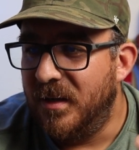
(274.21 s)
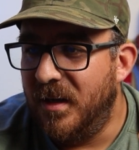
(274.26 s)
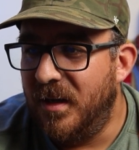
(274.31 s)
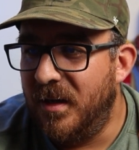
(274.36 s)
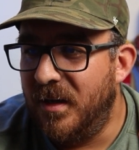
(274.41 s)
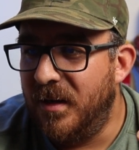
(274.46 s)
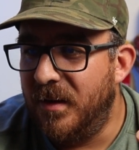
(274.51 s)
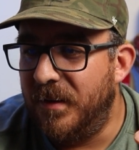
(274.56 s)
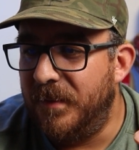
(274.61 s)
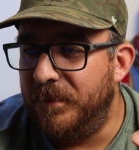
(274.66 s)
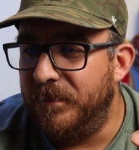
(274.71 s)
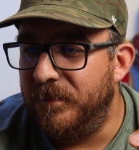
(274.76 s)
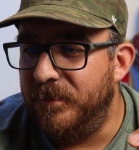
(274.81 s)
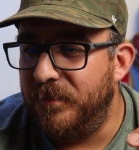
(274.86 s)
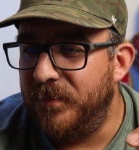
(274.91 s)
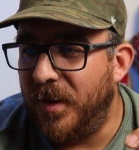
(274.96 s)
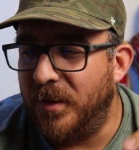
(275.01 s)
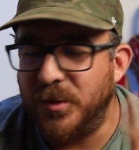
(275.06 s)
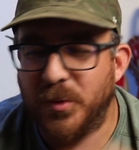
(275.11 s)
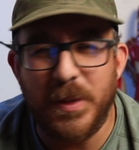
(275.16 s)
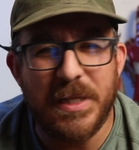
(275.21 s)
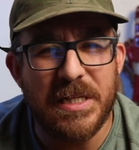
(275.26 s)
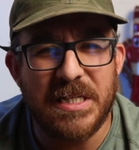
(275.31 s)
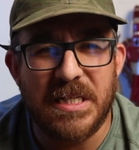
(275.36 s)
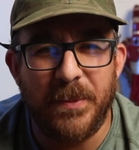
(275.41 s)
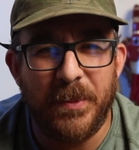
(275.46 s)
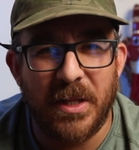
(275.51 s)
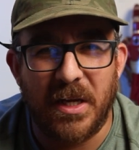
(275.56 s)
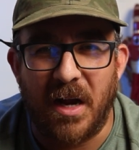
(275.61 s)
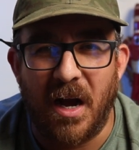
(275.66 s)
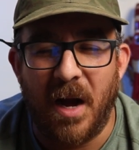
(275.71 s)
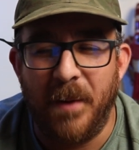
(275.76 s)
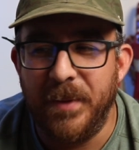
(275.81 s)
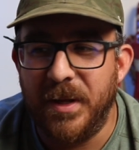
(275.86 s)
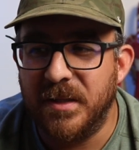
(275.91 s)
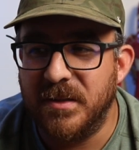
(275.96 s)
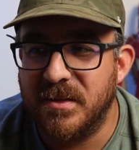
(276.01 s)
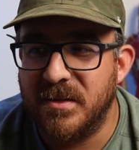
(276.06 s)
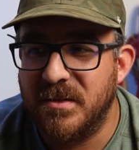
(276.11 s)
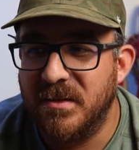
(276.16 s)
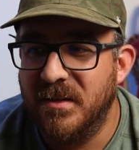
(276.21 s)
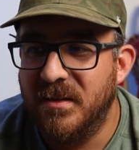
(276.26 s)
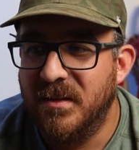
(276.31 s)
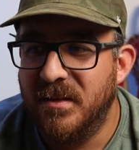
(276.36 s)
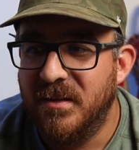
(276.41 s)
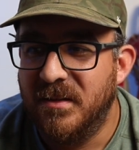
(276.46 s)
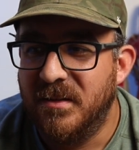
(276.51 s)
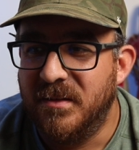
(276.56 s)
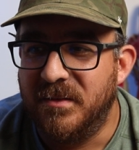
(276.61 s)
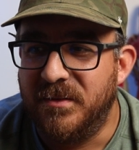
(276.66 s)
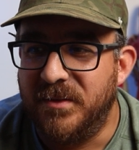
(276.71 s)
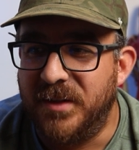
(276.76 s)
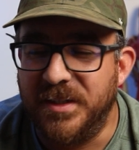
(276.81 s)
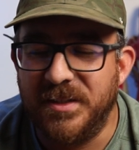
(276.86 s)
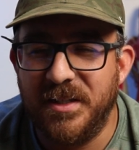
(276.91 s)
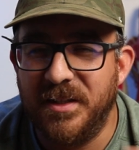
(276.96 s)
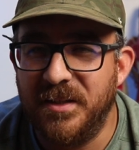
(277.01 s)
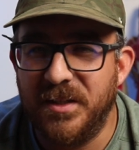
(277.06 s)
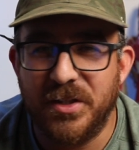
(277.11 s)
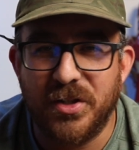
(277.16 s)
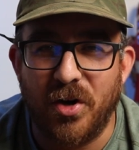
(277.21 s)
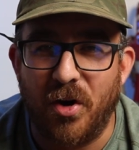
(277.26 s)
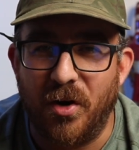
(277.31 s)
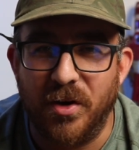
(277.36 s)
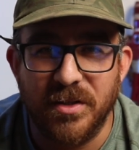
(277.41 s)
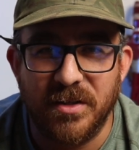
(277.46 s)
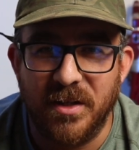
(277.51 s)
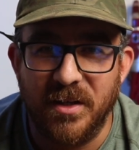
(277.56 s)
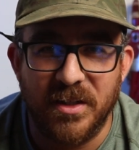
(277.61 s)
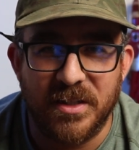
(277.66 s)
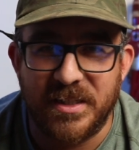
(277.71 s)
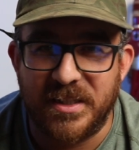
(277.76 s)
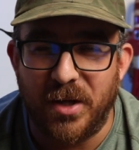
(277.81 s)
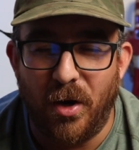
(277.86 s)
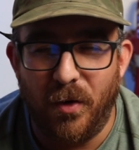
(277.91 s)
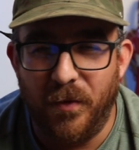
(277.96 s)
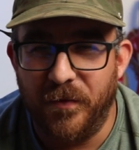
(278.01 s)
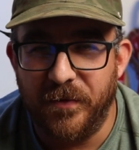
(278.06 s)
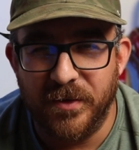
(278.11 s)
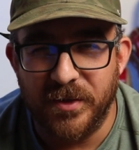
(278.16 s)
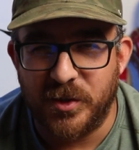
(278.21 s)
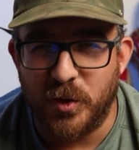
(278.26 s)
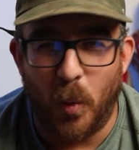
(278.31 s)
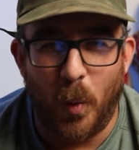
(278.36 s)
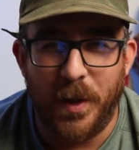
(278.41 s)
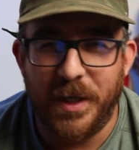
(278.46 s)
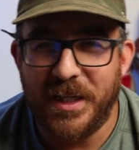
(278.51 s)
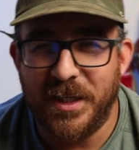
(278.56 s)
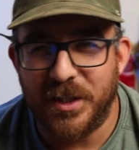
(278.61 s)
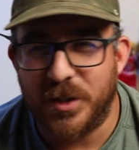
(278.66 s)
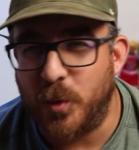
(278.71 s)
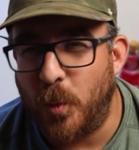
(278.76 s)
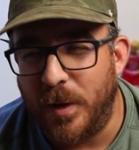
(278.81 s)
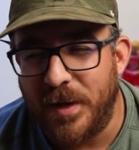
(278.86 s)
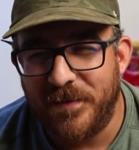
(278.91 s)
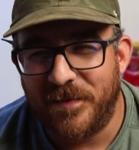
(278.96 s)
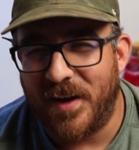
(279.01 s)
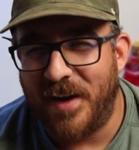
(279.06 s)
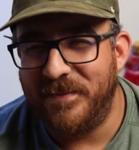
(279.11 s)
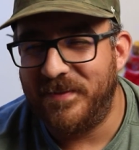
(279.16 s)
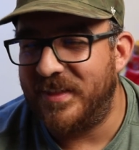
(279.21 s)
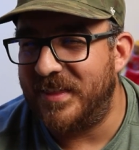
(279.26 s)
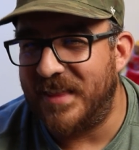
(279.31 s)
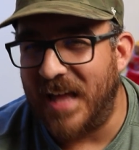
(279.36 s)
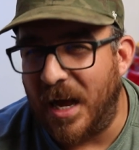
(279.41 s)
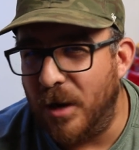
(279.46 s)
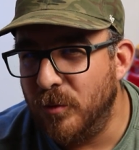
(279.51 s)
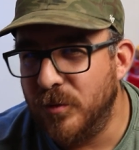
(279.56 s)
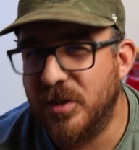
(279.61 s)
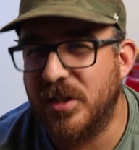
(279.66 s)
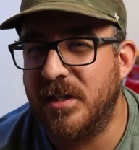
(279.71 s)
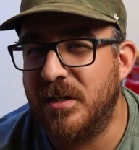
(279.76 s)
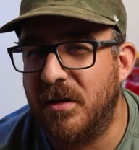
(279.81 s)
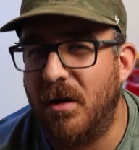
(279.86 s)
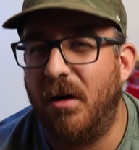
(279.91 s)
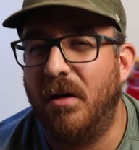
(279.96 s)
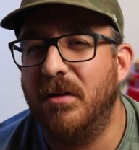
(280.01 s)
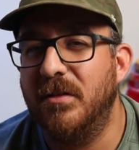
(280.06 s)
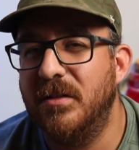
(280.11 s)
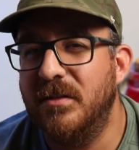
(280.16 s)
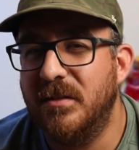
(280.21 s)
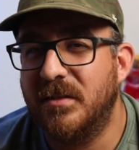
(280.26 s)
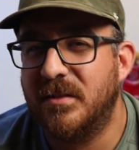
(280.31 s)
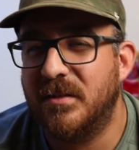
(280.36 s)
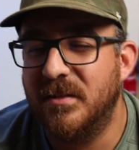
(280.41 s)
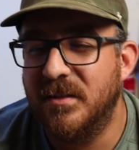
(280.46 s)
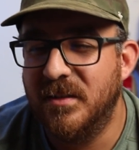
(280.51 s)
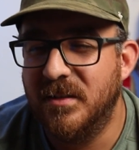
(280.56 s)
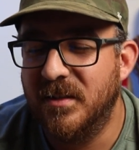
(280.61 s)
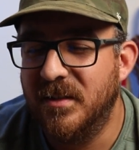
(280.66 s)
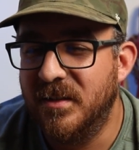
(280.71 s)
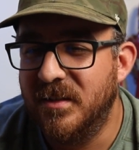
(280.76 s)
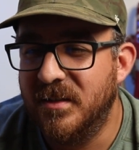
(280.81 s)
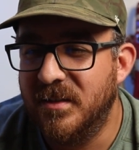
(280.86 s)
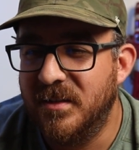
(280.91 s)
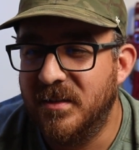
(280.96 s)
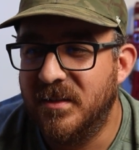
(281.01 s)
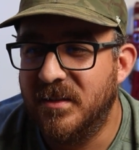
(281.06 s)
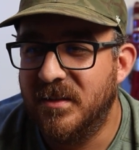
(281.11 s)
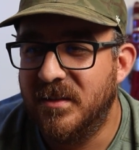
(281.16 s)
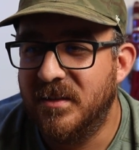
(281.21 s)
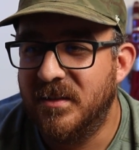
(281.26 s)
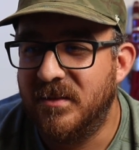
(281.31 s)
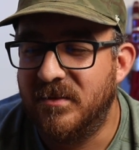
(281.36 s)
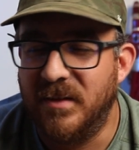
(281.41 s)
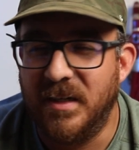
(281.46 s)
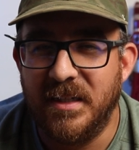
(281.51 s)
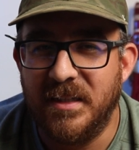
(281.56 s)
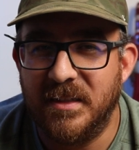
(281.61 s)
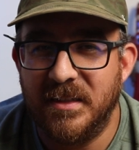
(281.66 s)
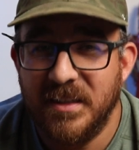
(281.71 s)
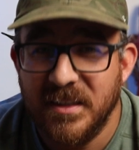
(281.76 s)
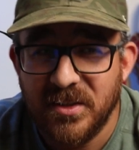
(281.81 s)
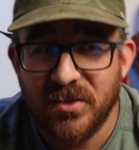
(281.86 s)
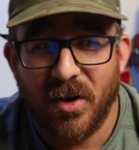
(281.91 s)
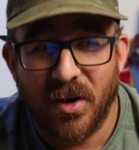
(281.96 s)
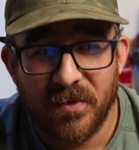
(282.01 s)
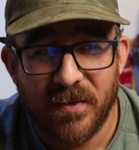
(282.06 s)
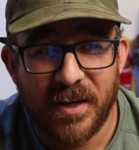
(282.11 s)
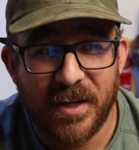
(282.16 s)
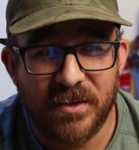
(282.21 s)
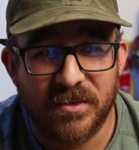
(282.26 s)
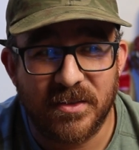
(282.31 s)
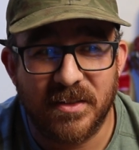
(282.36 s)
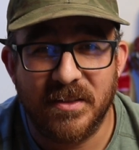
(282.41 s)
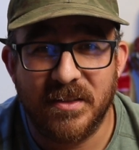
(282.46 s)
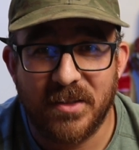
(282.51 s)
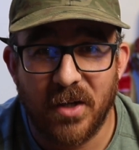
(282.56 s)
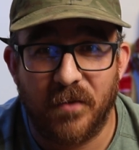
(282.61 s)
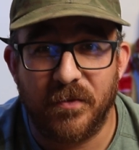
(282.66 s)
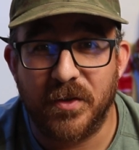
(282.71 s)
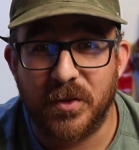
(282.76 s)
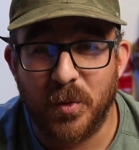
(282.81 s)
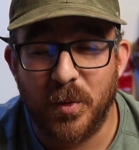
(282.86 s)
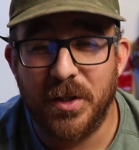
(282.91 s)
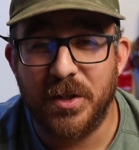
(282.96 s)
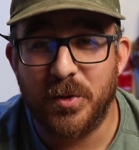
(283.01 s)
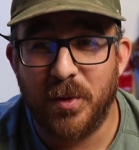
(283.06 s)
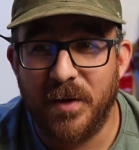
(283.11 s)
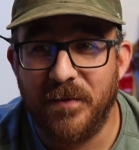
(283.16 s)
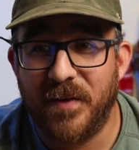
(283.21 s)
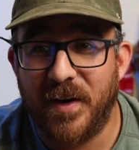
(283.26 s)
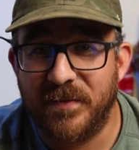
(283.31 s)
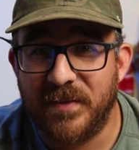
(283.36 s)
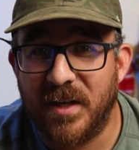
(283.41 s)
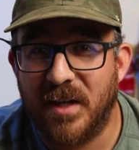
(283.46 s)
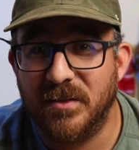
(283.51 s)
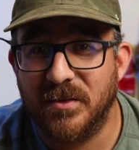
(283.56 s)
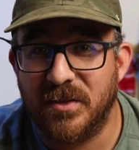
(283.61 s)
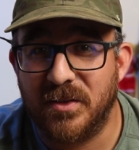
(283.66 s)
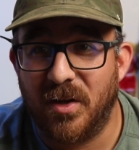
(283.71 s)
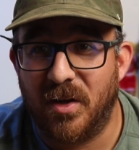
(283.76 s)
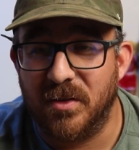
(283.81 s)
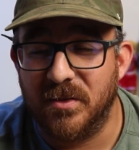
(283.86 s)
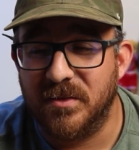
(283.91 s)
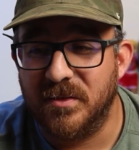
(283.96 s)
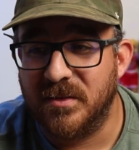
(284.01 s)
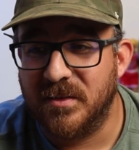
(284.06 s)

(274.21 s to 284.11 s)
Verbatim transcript: Um, I was reading some of the comments. They said this card's going to sell for 20 to $25,000, right? This card right here is going to sell for 20 to $25,000.